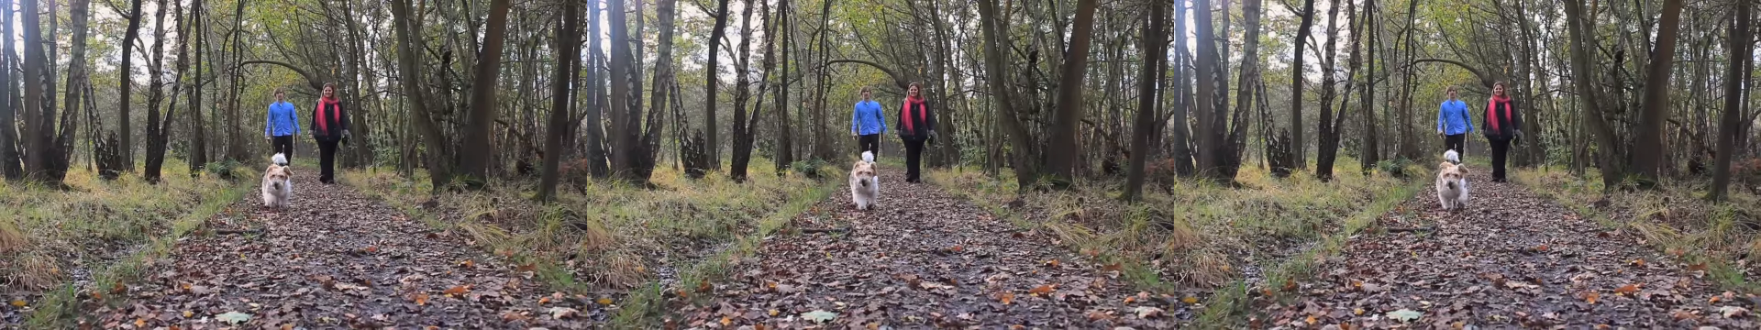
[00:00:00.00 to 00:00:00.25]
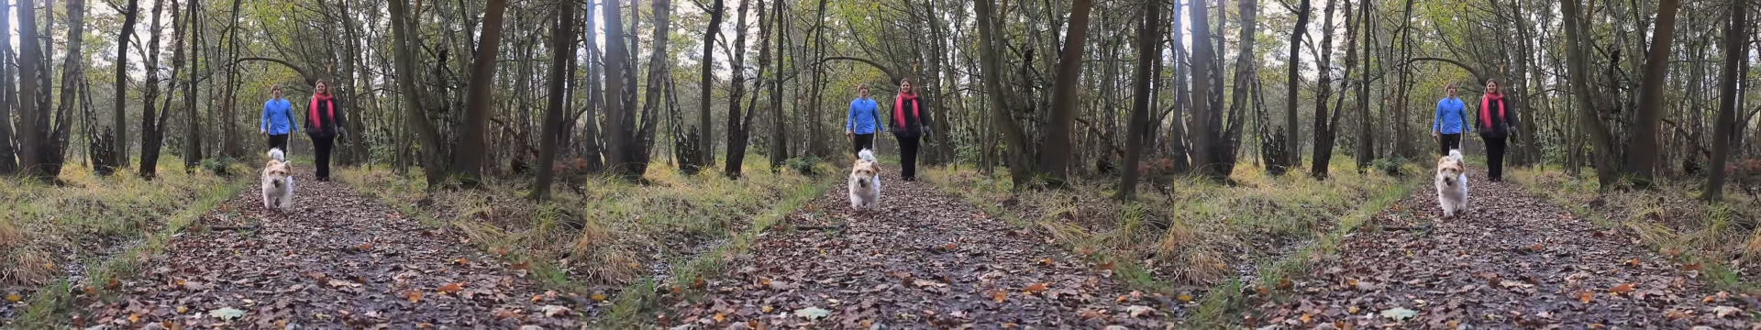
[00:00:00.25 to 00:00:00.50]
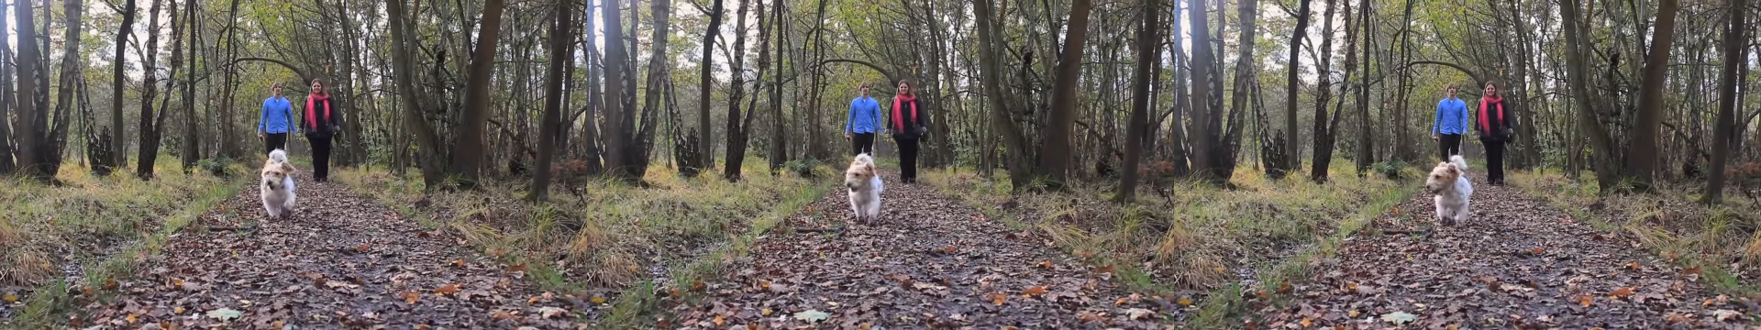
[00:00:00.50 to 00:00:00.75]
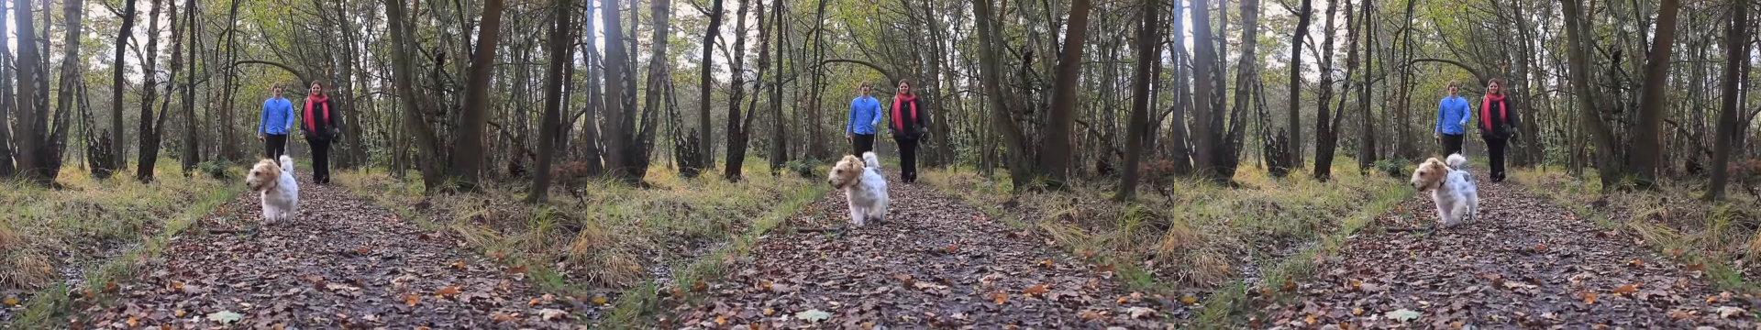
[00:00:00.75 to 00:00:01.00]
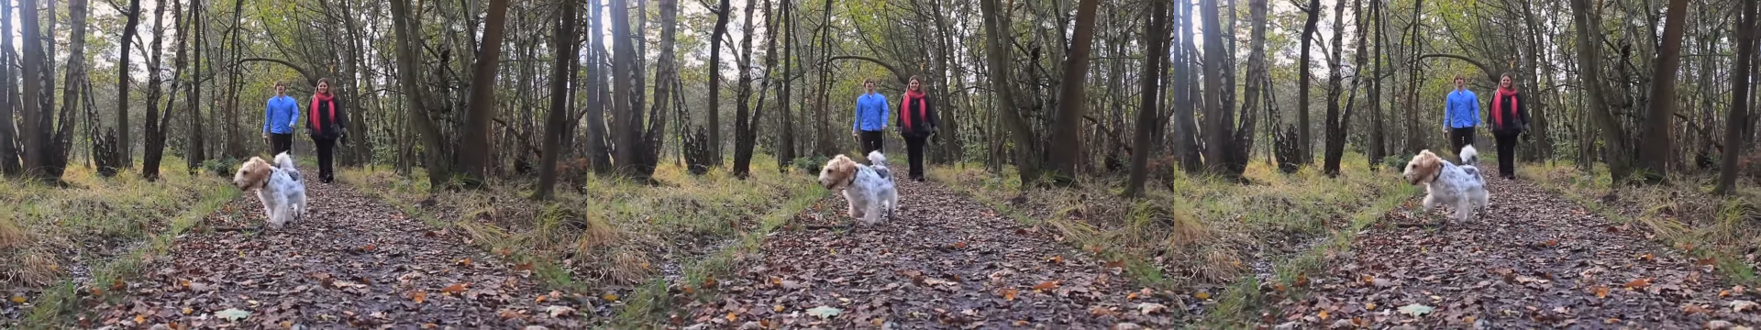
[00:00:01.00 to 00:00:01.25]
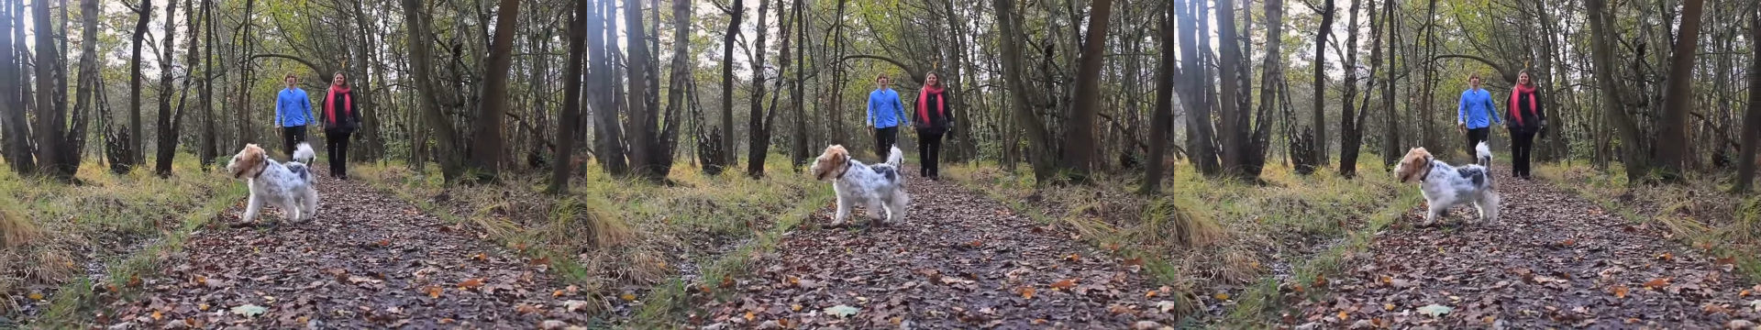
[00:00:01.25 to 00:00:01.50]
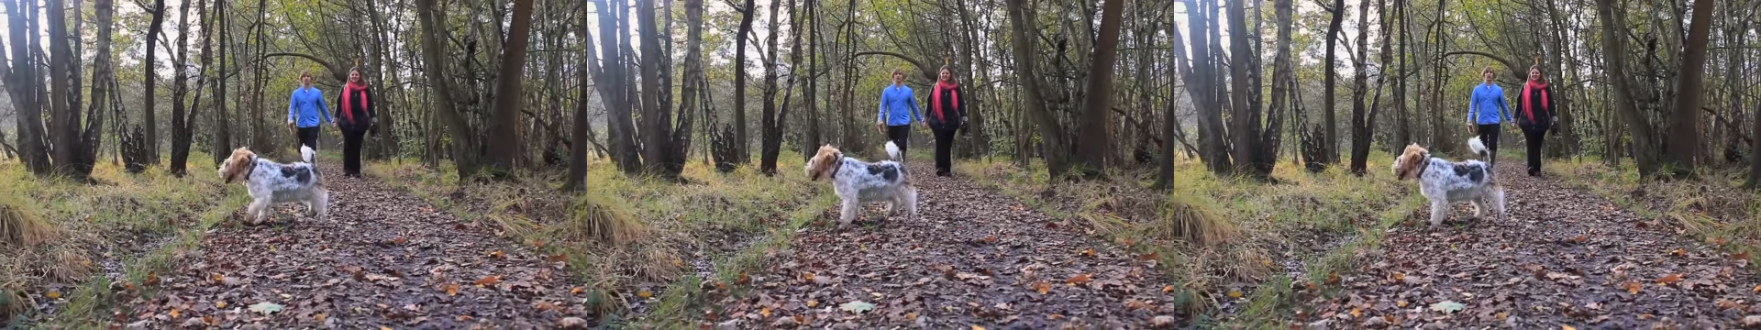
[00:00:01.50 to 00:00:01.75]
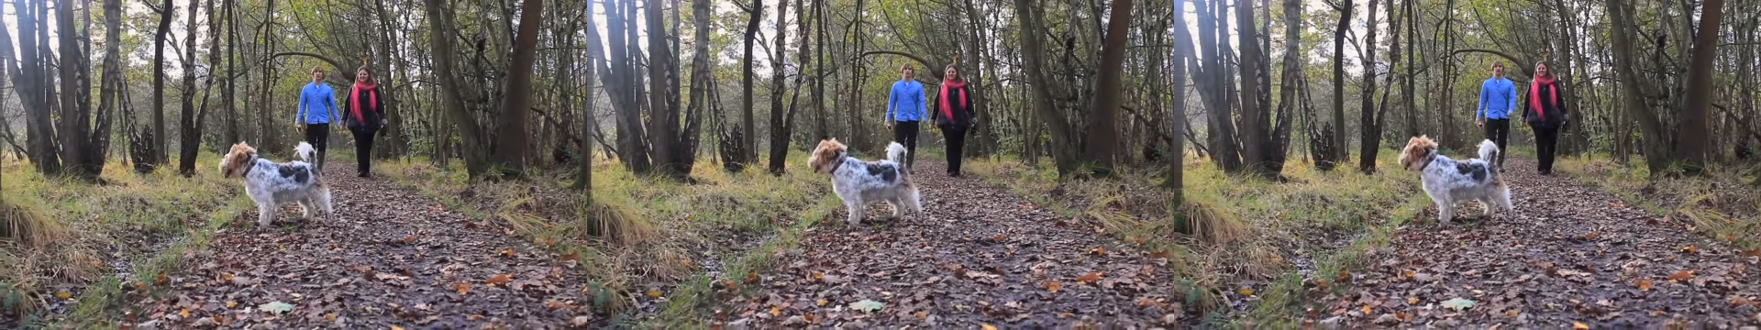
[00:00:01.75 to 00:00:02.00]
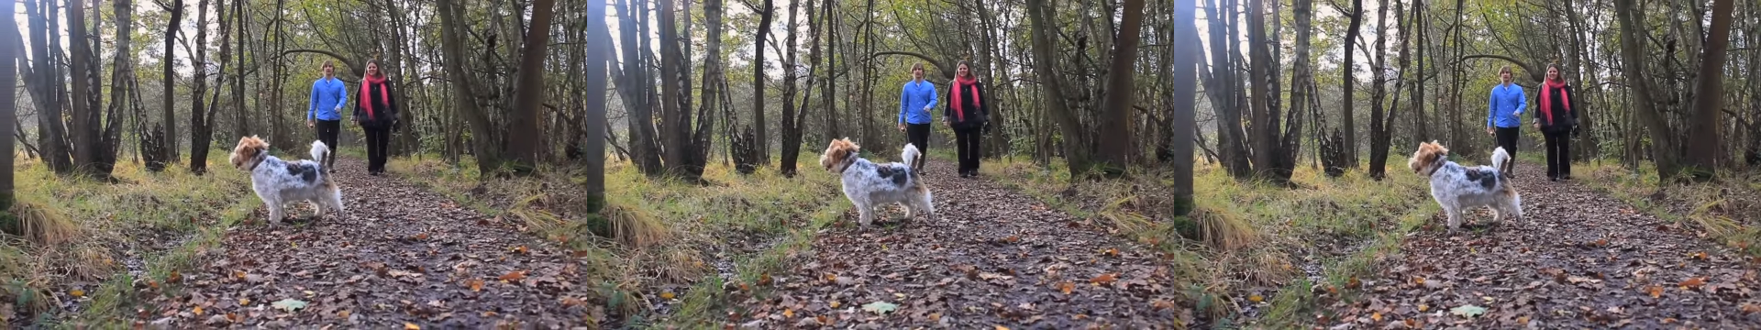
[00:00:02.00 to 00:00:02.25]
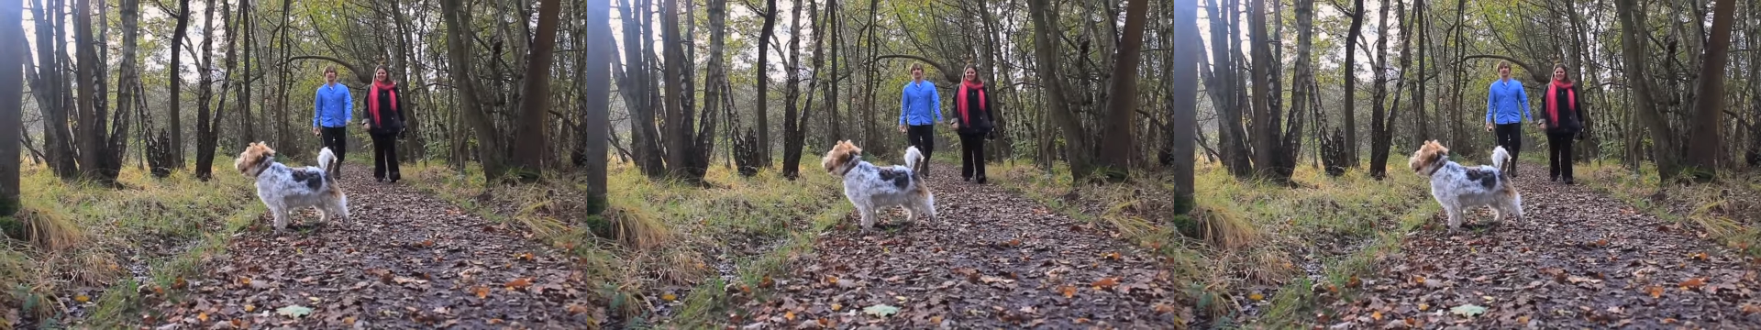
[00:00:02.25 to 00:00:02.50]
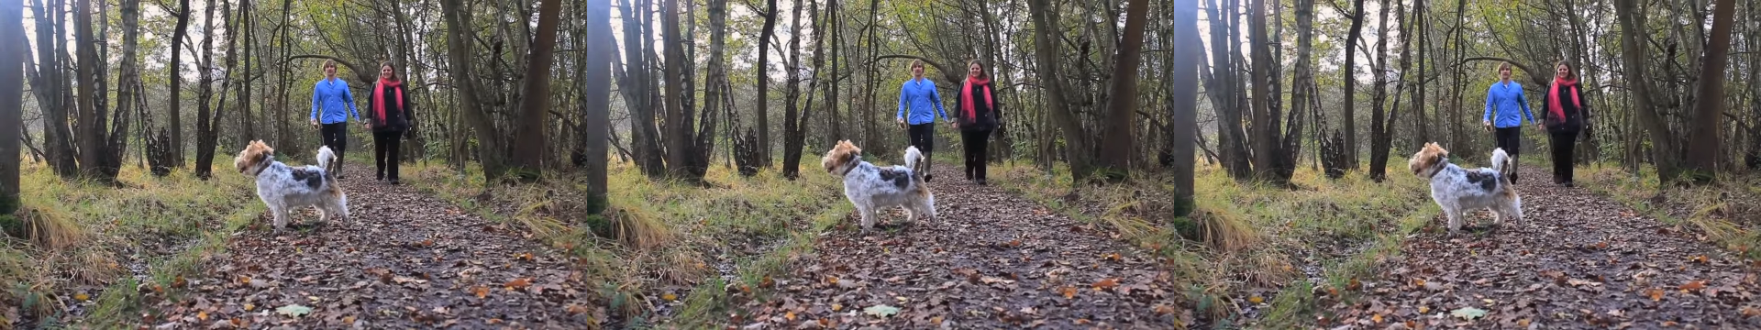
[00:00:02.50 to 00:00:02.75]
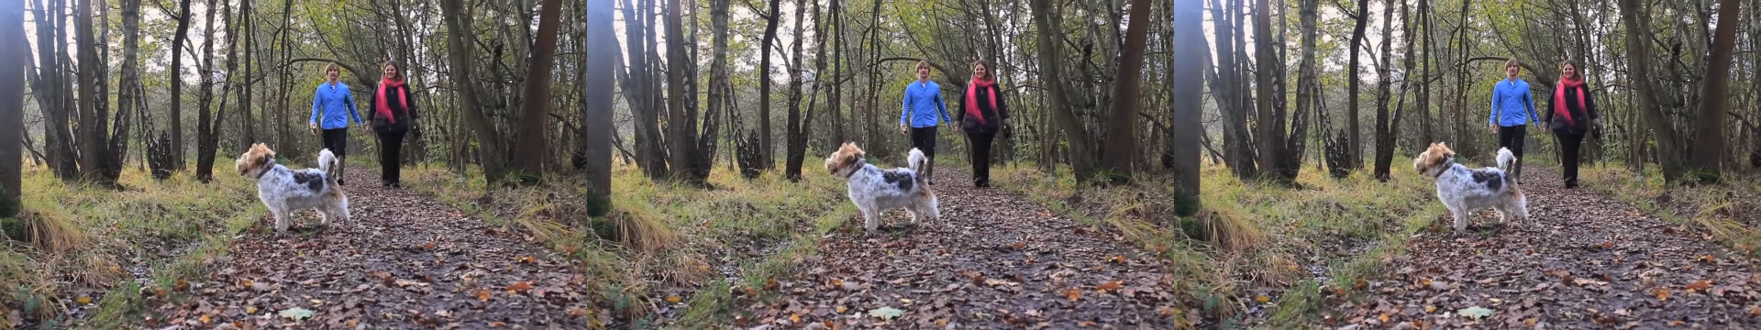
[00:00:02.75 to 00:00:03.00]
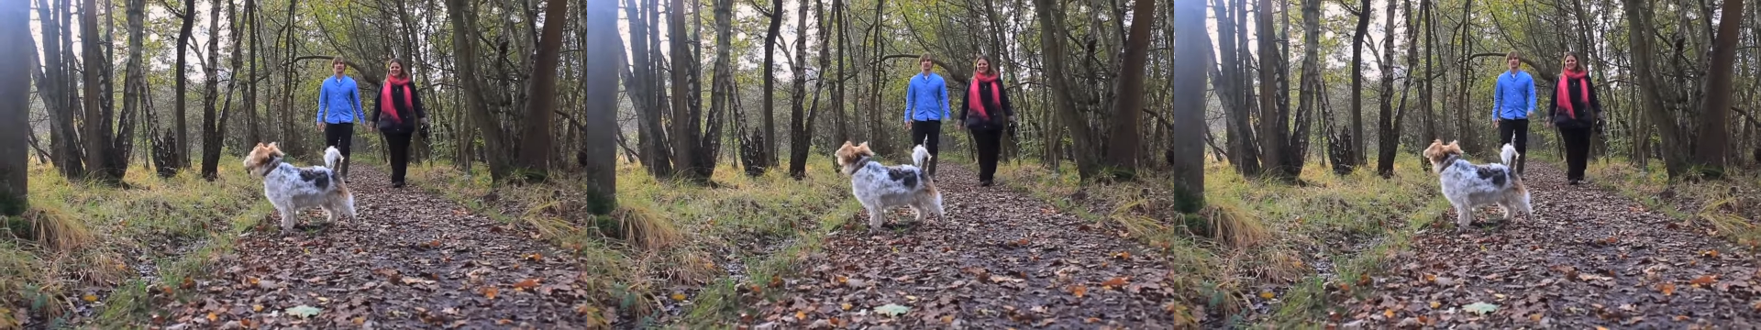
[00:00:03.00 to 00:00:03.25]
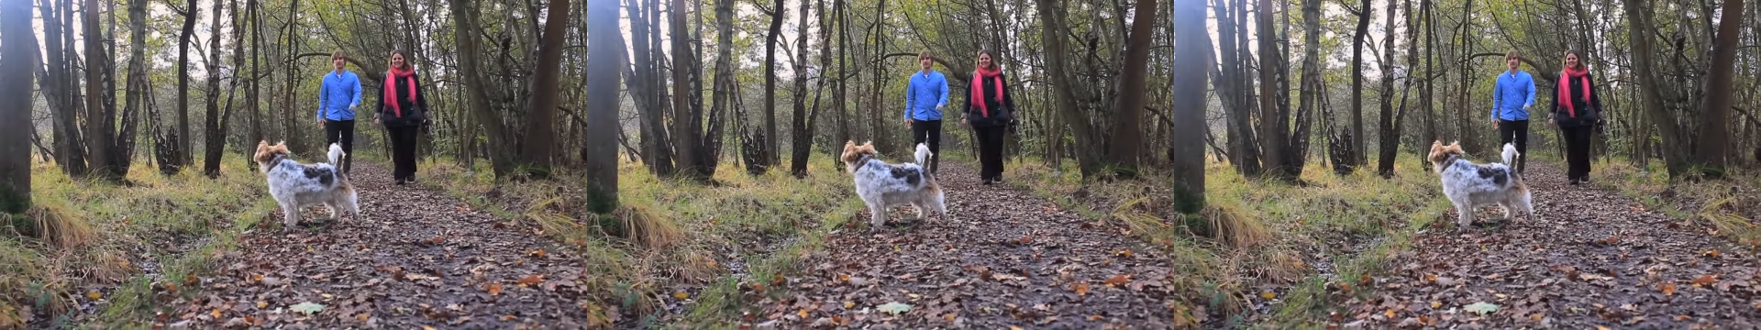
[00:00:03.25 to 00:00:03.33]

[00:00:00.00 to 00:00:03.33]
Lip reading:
(no speaker visible)